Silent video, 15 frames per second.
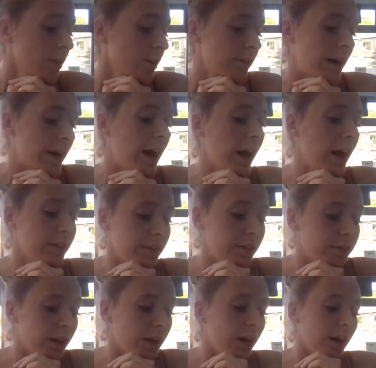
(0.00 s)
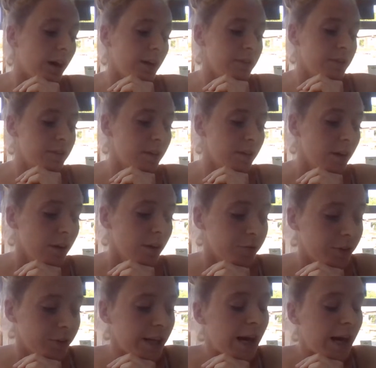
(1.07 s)
For exercise,
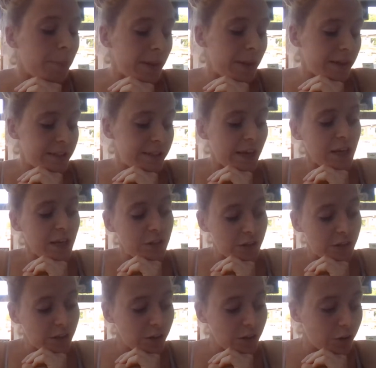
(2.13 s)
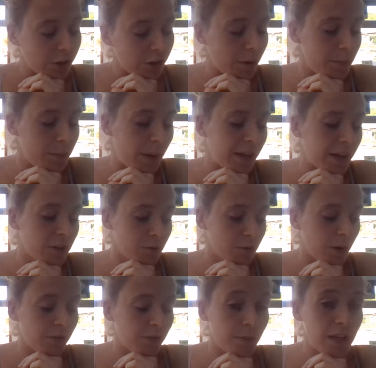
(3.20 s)
rehabilitation, or coming back into
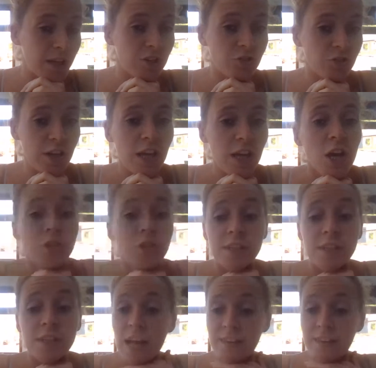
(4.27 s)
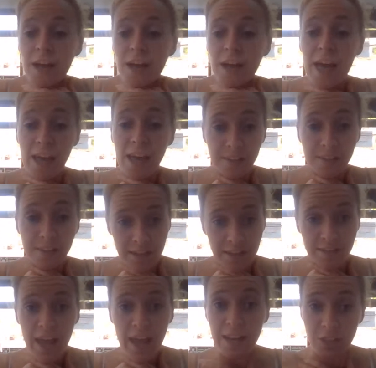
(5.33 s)
work from an injury. To get up, excess
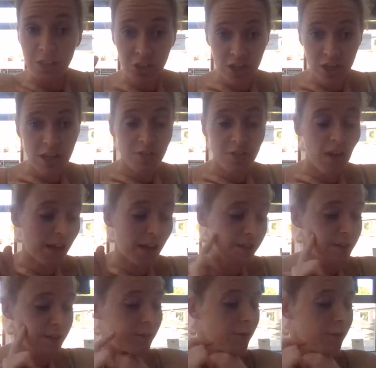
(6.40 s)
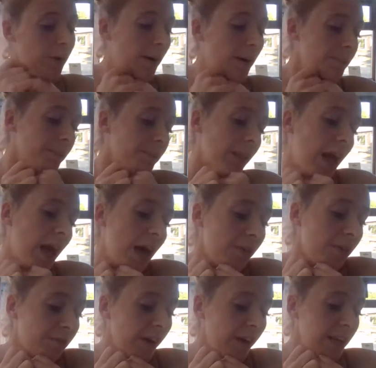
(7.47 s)
energy, that's another one.
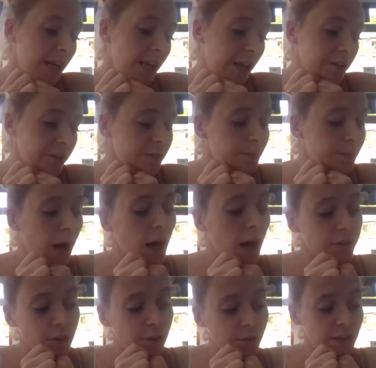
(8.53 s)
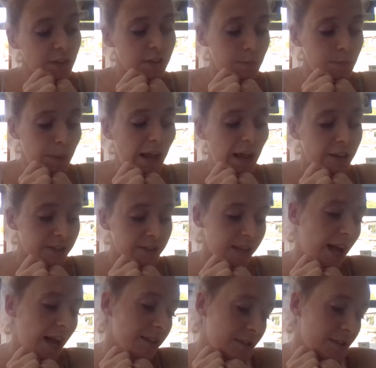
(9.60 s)
Fitness, part of a balanced
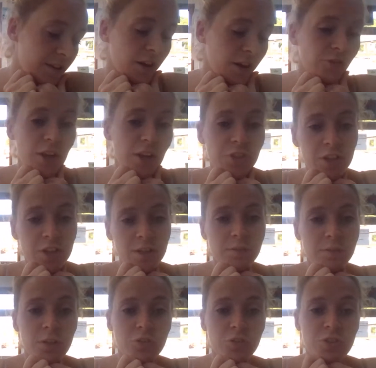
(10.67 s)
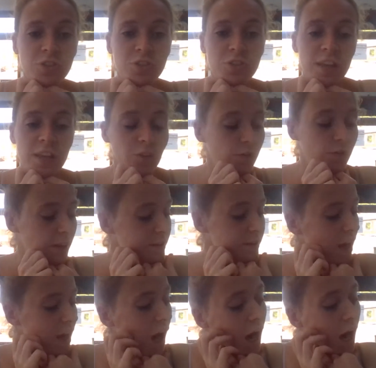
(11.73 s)
exercise regime, so to change things
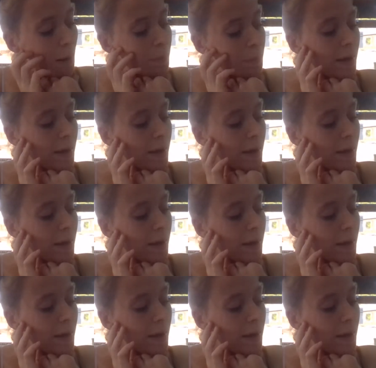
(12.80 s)
up.